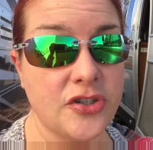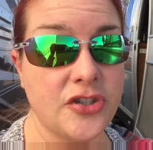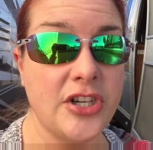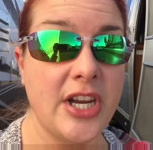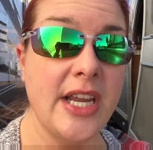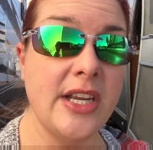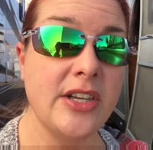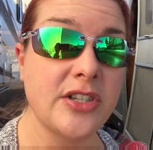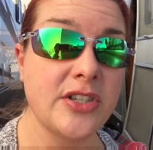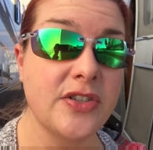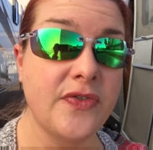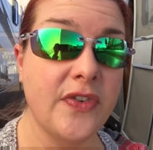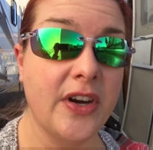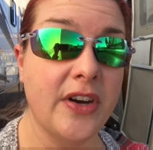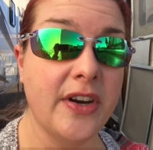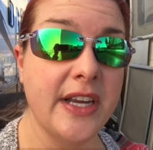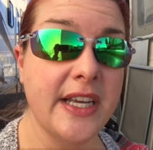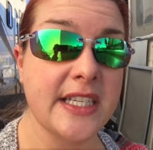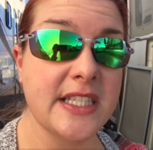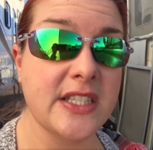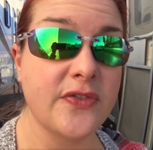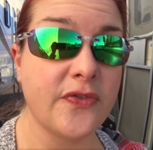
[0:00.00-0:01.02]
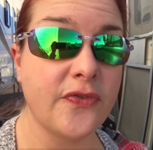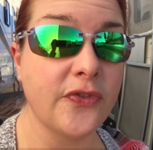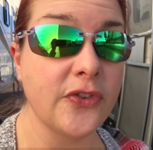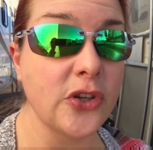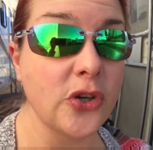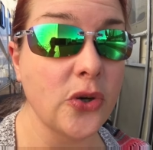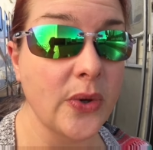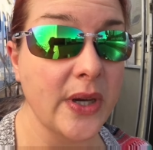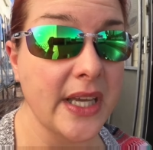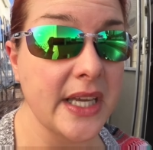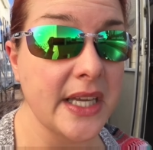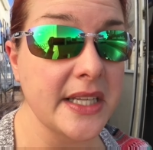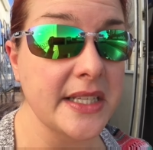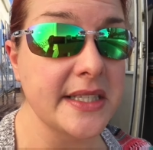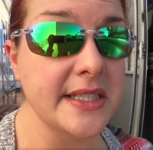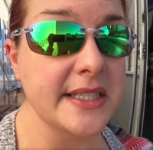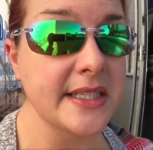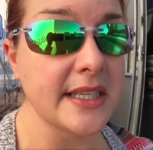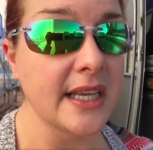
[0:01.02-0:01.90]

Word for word: change various fluids,